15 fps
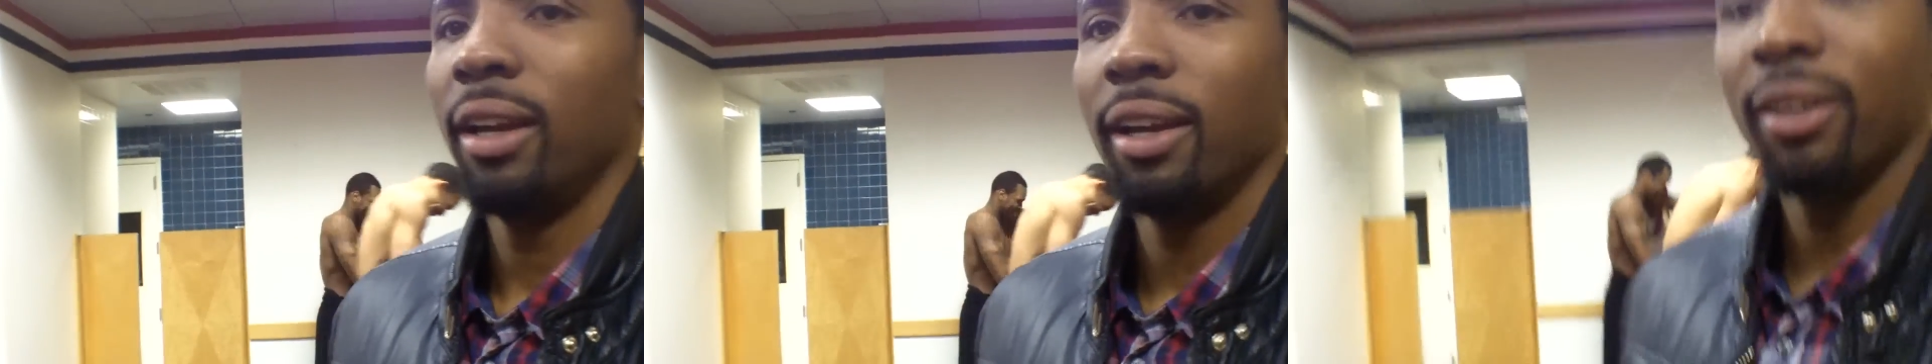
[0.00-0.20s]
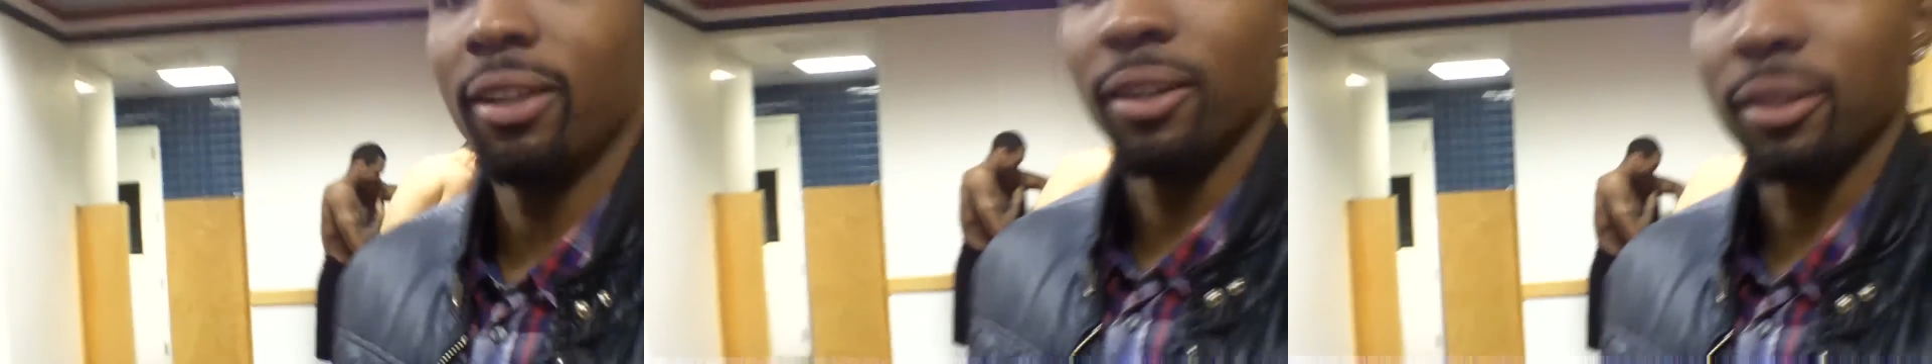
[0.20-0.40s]

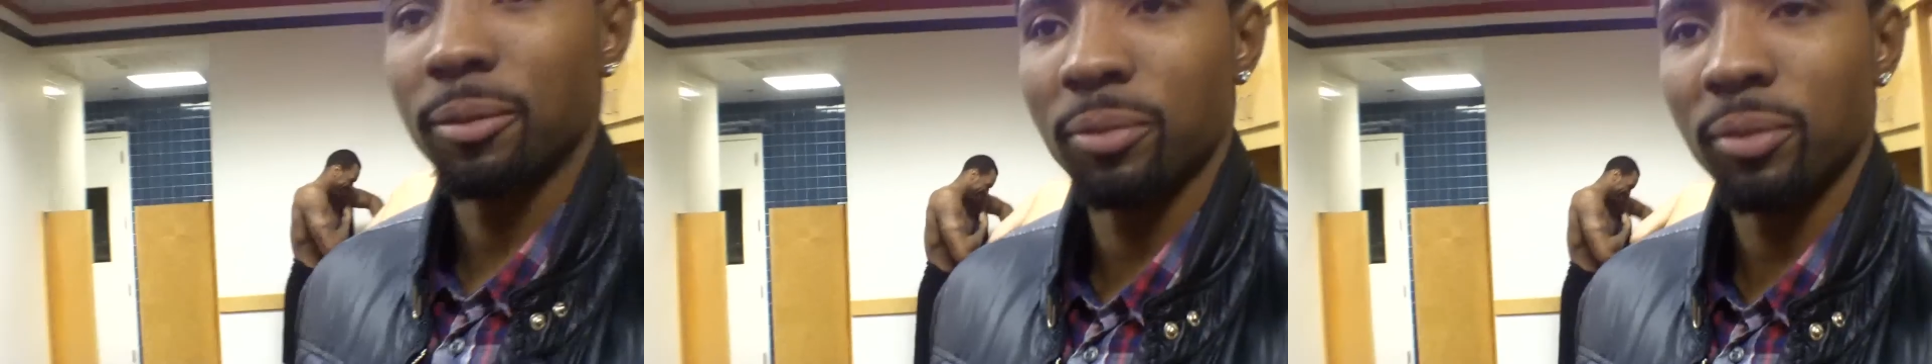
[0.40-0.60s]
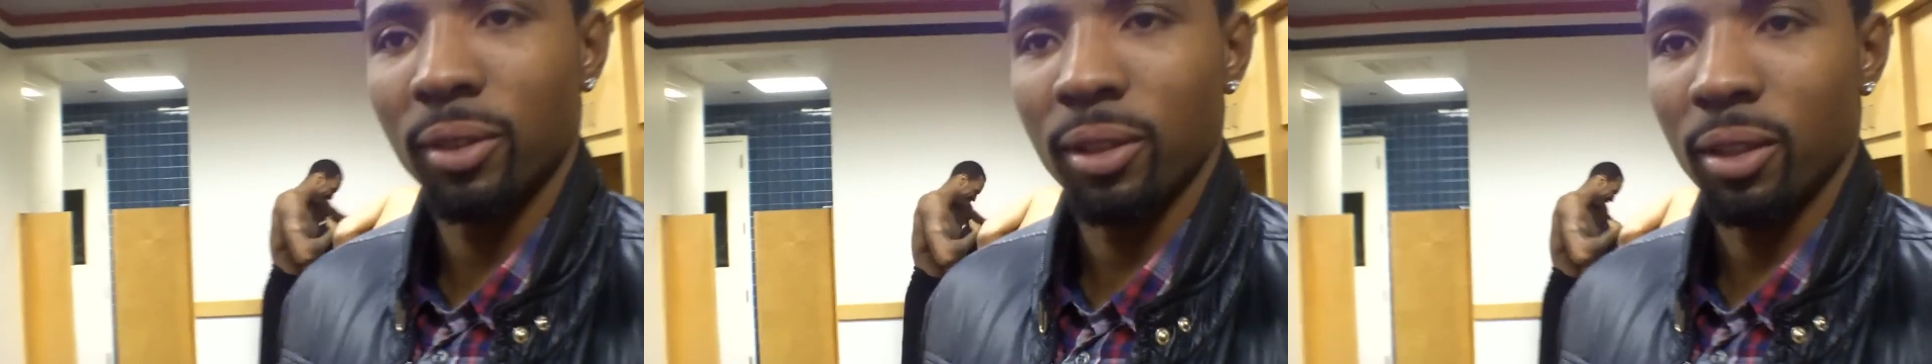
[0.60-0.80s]
Hey, look,
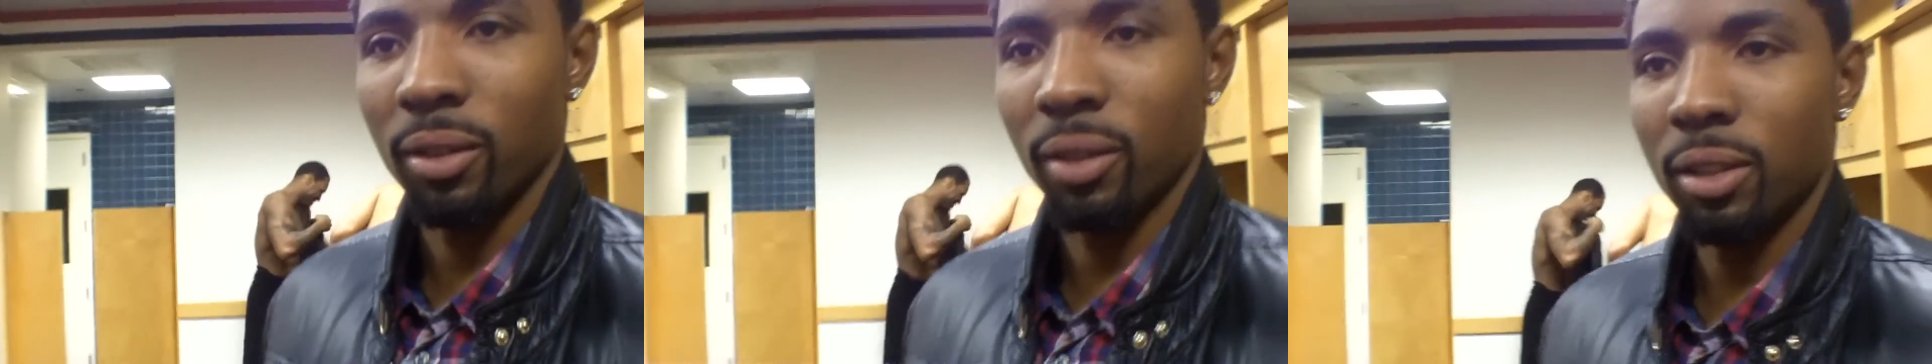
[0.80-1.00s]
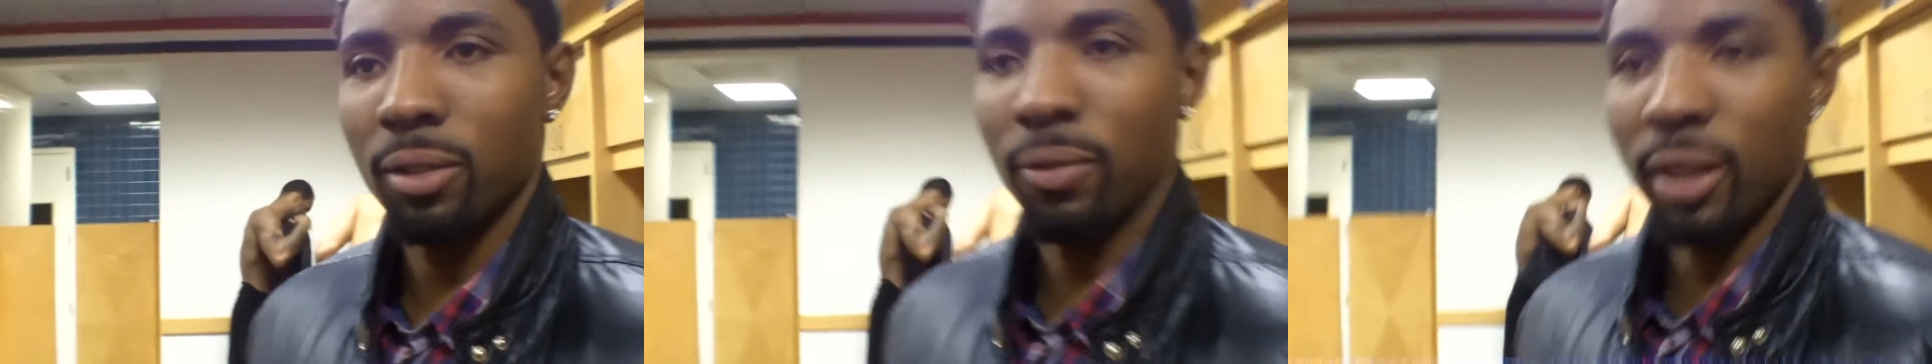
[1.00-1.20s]
you know,
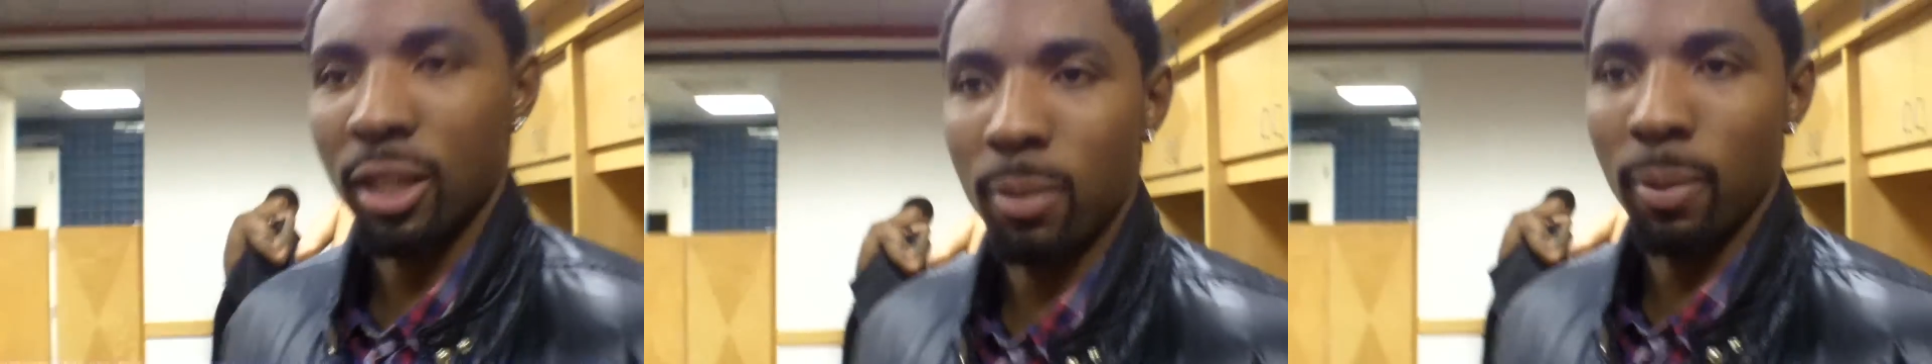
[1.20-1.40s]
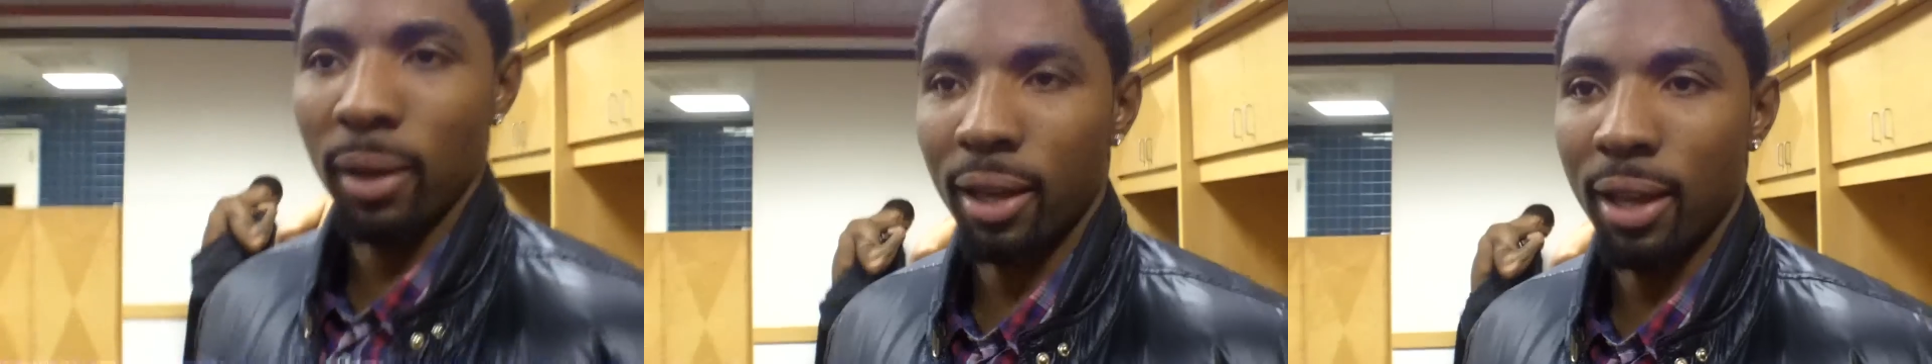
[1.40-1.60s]
these
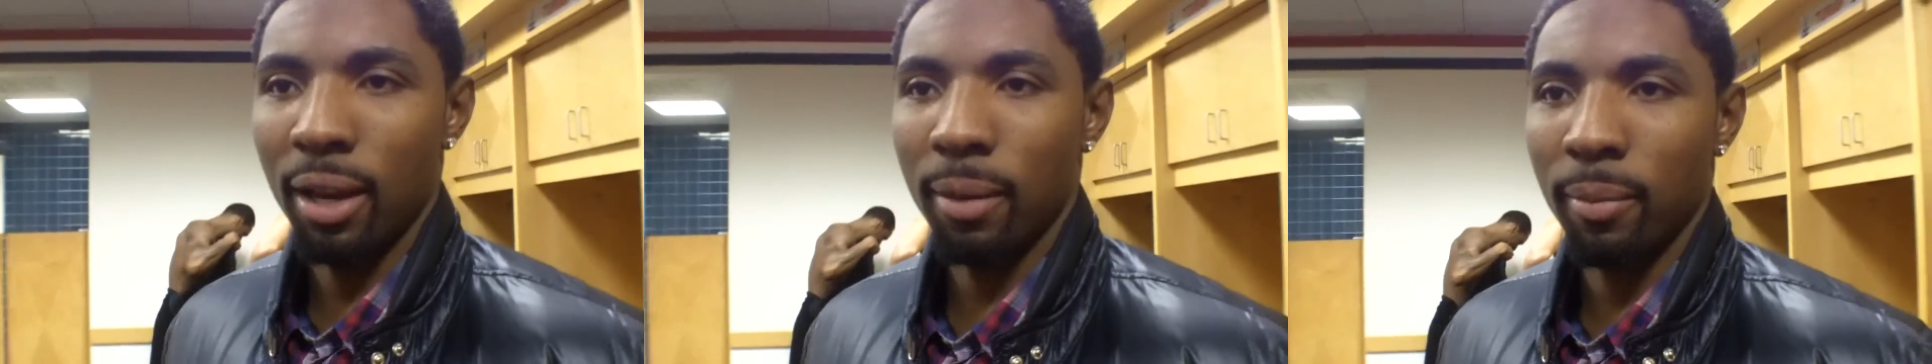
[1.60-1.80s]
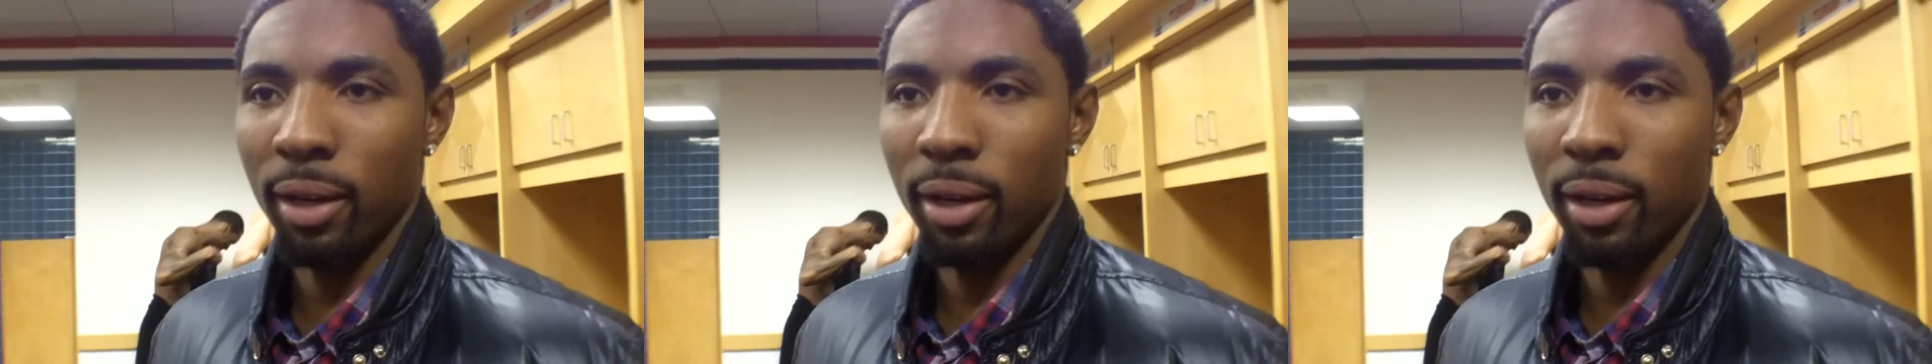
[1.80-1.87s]
fans pay a lot of